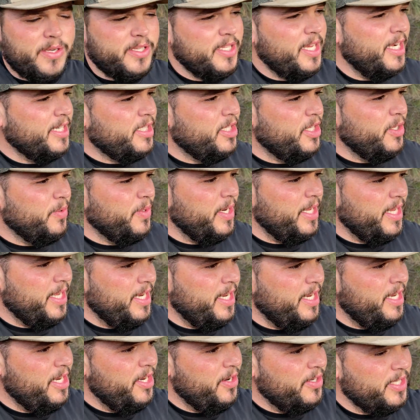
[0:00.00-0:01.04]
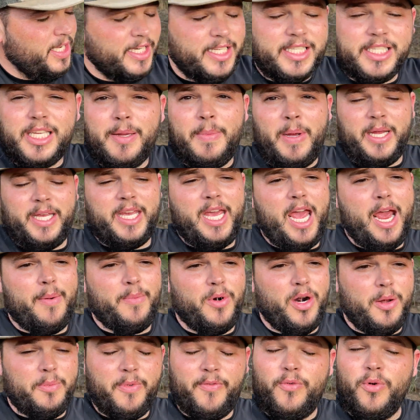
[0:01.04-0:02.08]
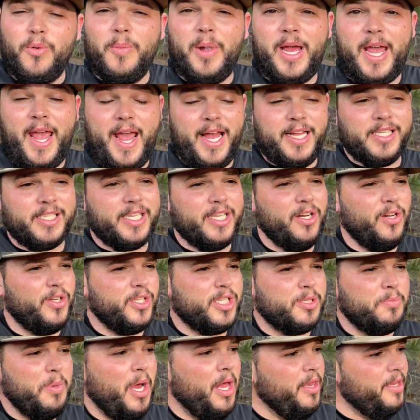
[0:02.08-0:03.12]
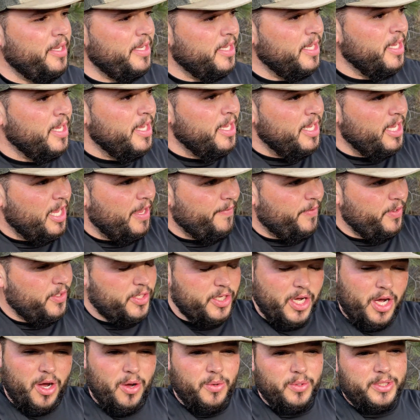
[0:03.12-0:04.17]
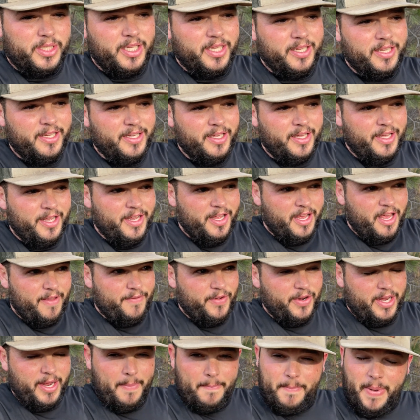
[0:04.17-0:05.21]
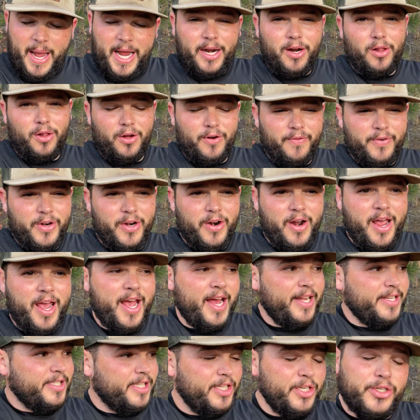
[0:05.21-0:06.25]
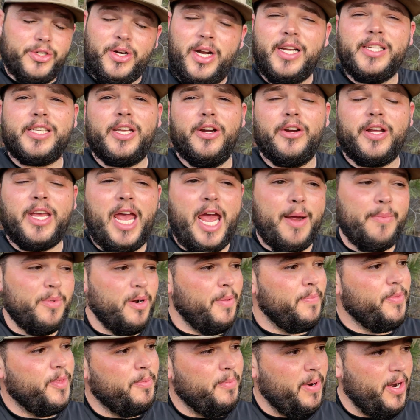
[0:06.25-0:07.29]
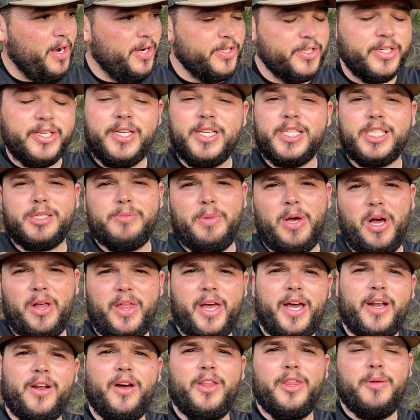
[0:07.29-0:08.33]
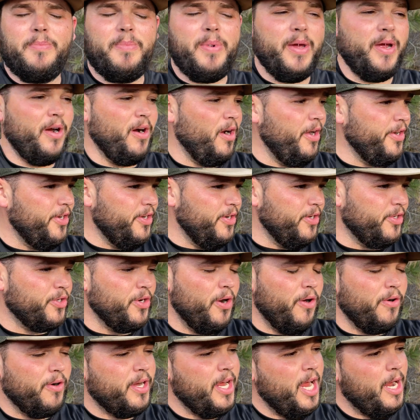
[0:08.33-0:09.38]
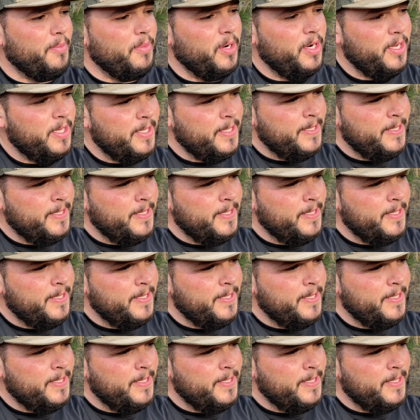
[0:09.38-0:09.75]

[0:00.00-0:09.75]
like to do when I get in here is I like to set my camera up before my hands get all smelly. If you get bait all over your hands and then you try to set your camera up, the bears are gonna smell that on your trail camera,